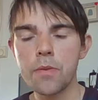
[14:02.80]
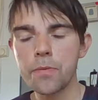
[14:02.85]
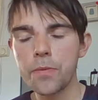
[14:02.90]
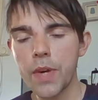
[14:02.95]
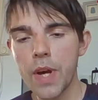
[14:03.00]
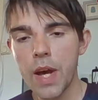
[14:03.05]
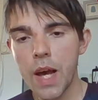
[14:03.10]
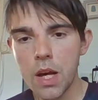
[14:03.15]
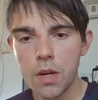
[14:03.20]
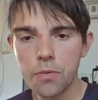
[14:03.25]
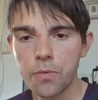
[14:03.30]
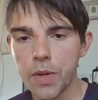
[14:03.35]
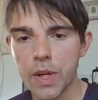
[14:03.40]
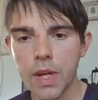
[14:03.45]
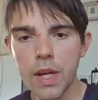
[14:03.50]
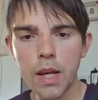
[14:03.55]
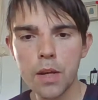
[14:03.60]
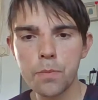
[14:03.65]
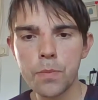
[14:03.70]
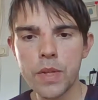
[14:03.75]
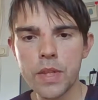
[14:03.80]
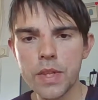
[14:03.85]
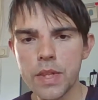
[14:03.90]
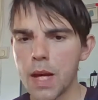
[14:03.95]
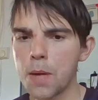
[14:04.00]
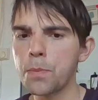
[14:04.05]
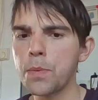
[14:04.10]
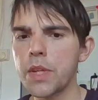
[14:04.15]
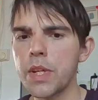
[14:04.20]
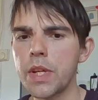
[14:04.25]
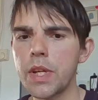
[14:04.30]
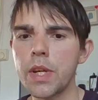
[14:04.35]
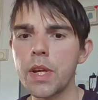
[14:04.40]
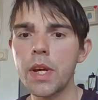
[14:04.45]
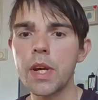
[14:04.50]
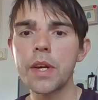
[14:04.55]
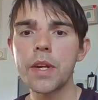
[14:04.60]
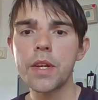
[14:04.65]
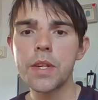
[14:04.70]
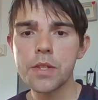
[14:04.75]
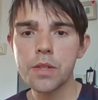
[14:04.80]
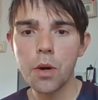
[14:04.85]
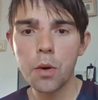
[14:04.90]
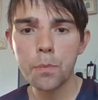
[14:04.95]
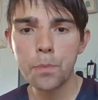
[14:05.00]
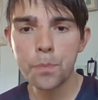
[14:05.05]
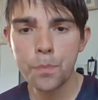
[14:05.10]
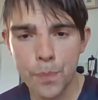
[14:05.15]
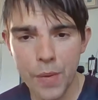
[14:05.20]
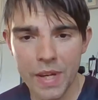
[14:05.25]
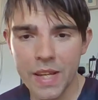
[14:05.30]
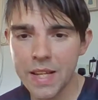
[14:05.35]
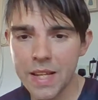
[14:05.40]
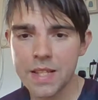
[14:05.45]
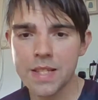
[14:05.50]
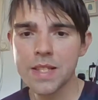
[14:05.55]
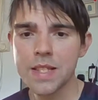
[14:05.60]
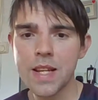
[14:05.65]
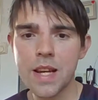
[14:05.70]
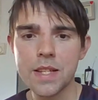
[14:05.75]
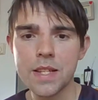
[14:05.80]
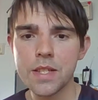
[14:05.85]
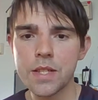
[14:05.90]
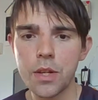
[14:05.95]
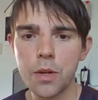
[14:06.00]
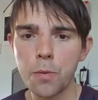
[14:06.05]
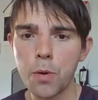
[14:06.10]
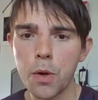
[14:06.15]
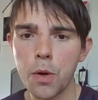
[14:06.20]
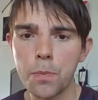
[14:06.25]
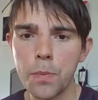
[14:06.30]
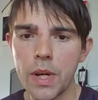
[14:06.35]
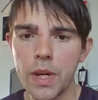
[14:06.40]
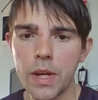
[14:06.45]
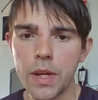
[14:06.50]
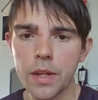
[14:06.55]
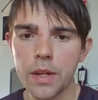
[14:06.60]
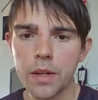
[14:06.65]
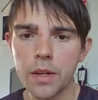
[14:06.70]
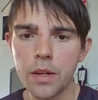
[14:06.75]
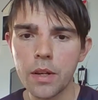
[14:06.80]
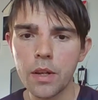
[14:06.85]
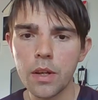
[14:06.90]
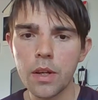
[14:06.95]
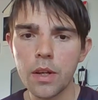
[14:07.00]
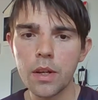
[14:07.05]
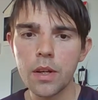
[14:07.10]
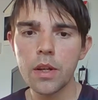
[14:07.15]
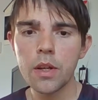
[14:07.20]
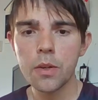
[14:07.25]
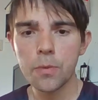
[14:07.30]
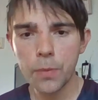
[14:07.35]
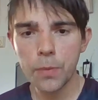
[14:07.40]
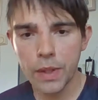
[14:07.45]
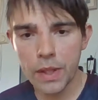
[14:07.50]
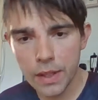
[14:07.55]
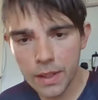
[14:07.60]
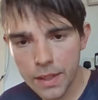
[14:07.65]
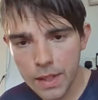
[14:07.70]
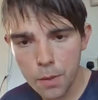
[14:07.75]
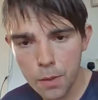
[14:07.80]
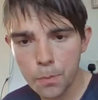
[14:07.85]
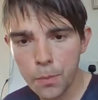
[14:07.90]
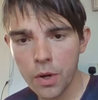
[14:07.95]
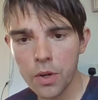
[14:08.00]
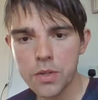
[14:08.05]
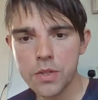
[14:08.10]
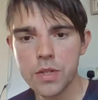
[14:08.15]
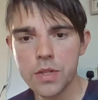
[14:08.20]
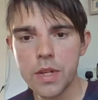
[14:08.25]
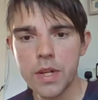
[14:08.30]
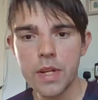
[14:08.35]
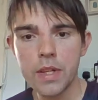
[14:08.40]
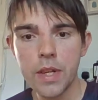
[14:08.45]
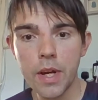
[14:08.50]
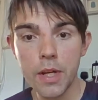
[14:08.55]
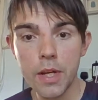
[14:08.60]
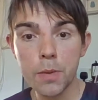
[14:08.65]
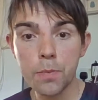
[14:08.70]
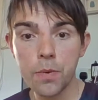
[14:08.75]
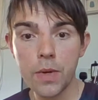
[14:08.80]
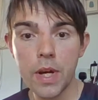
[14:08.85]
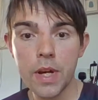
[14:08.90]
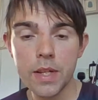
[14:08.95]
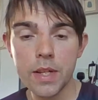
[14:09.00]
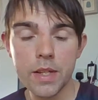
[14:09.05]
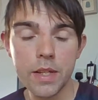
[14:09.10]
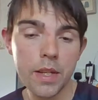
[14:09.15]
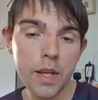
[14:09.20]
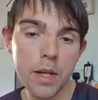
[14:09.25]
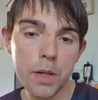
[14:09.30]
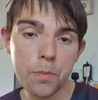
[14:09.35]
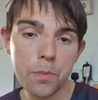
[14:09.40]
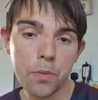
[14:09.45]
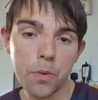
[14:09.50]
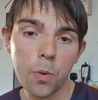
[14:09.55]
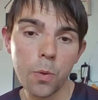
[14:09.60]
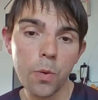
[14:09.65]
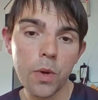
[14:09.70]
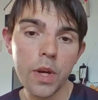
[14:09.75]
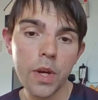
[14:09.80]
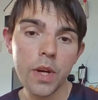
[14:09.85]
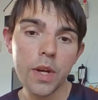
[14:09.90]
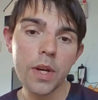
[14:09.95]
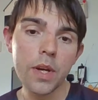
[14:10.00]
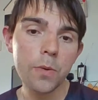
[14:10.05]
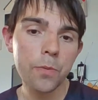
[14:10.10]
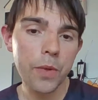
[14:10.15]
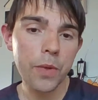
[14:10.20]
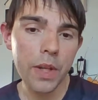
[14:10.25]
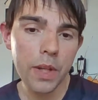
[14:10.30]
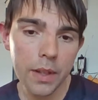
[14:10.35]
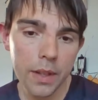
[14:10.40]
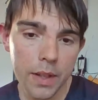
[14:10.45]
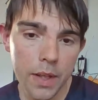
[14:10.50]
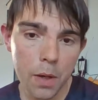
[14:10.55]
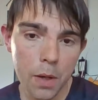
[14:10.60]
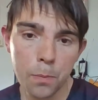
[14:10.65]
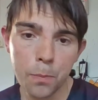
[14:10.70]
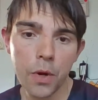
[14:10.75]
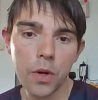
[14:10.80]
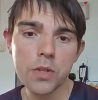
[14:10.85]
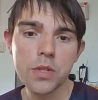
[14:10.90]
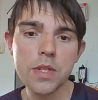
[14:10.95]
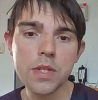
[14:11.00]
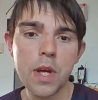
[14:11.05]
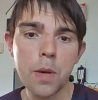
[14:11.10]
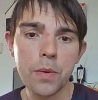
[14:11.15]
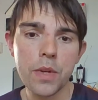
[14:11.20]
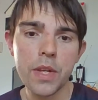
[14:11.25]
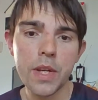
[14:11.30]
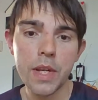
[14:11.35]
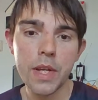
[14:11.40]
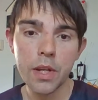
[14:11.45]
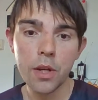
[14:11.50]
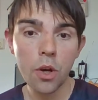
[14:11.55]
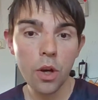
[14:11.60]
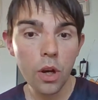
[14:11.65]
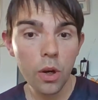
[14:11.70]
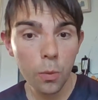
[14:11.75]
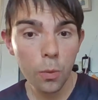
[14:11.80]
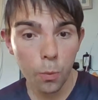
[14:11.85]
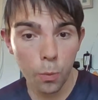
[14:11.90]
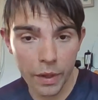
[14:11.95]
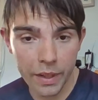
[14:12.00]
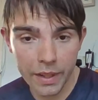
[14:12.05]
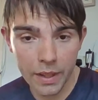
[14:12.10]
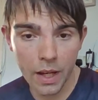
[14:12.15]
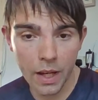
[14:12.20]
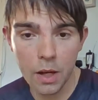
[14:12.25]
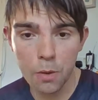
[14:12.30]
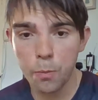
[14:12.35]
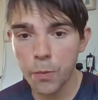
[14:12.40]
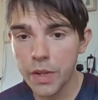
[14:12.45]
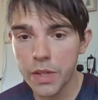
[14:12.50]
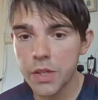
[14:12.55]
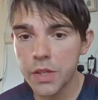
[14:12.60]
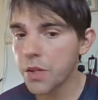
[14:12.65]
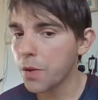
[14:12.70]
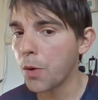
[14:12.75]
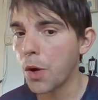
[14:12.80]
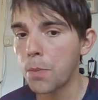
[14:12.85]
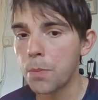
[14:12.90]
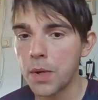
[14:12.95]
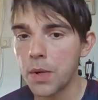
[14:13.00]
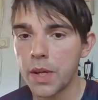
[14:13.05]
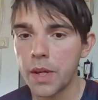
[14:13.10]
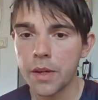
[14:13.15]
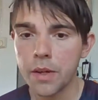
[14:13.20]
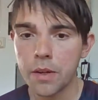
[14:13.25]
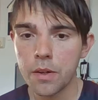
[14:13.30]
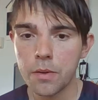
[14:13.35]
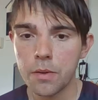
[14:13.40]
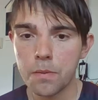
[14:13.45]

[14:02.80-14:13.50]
and for every game, and Napoli is our biggest test in Europa League. If we can get past in April, if we can get past Napoli, we can win the Europa League.